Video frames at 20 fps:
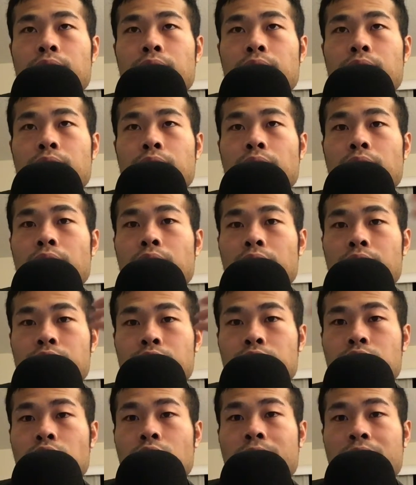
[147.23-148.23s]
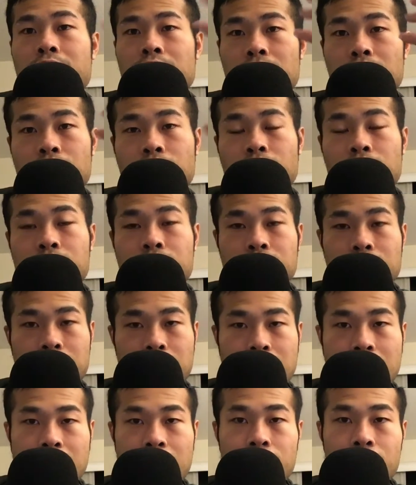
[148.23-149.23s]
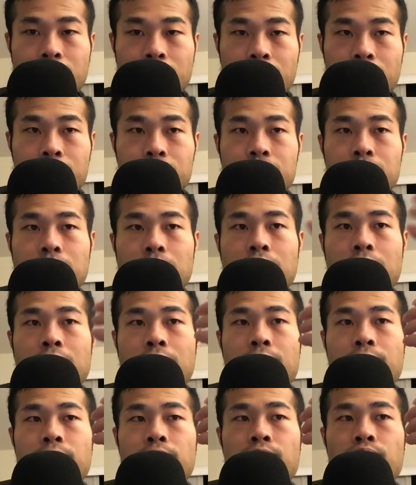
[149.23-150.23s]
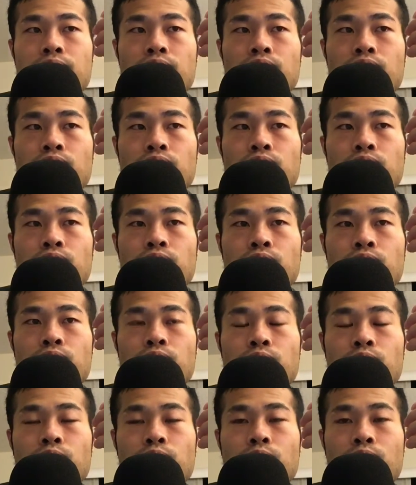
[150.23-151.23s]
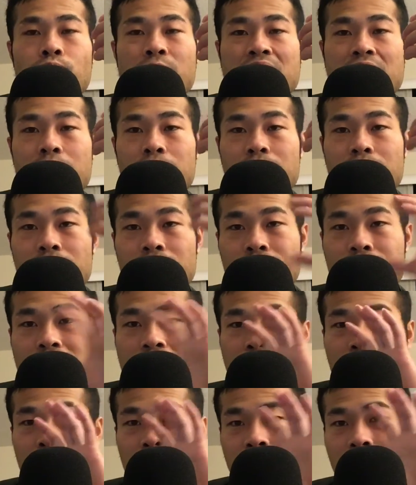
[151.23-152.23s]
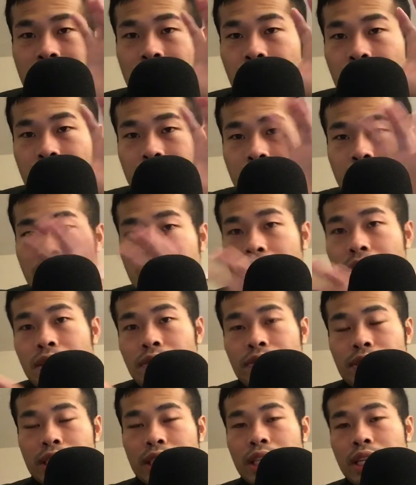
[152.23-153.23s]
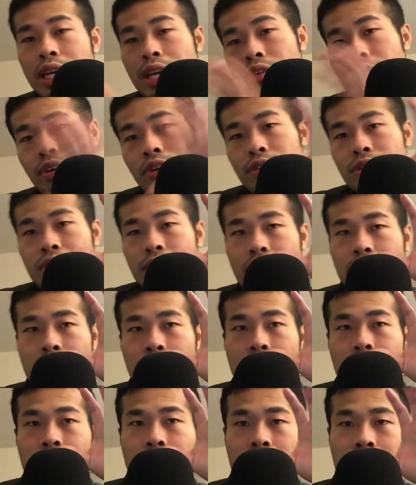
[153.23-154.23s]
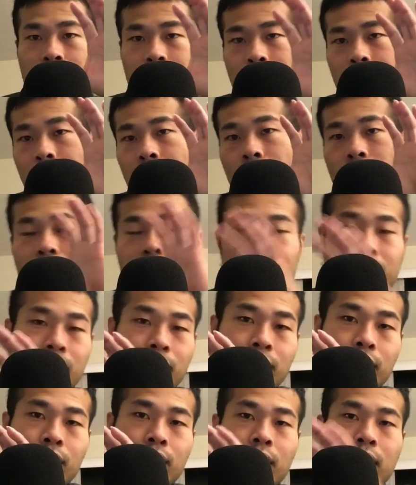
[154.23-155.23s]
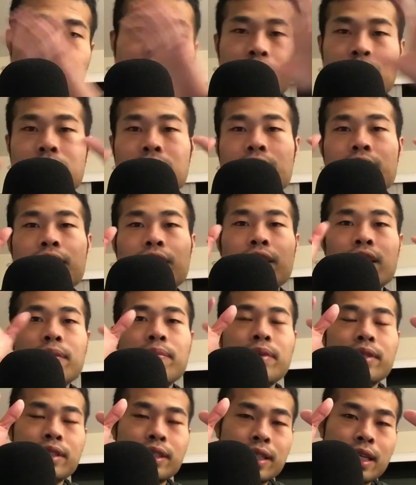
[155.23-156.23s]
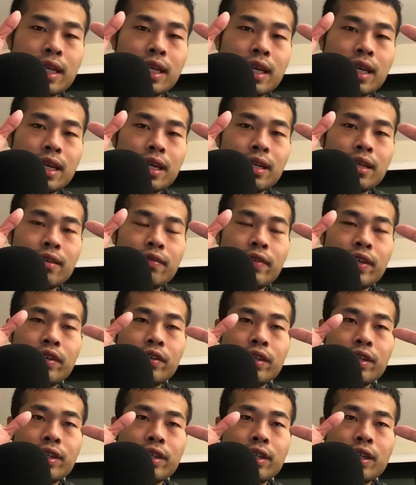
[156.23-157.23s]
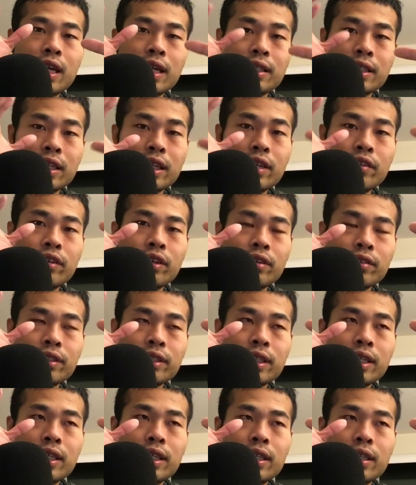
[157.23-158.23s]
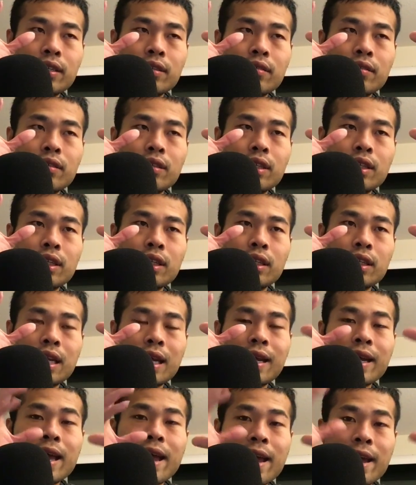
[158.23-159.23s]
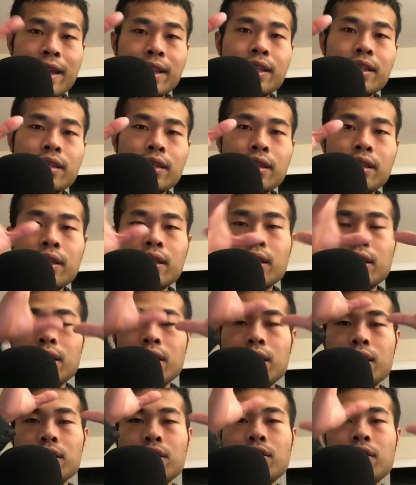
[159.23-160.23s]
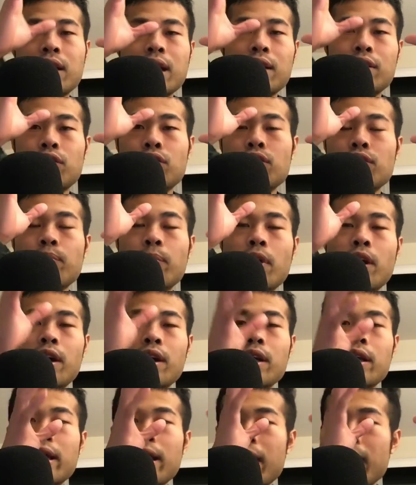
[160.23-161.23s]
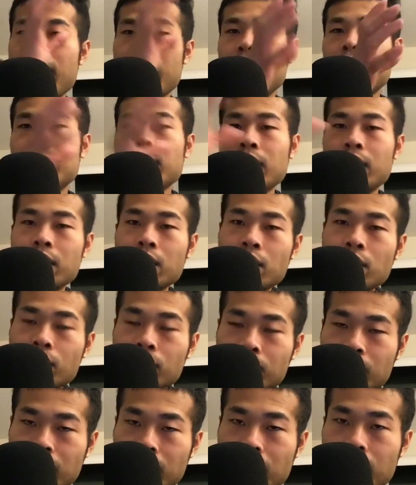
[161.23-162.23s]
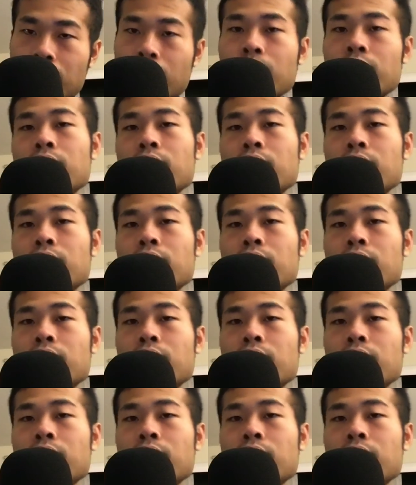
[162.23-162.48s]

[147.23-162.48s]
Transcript: there are so many different scenarios, and maybe 70% of scenarios are in the long tail, and 30% are in the very like scenarios in the like head. So there are two parts, head and the long tail.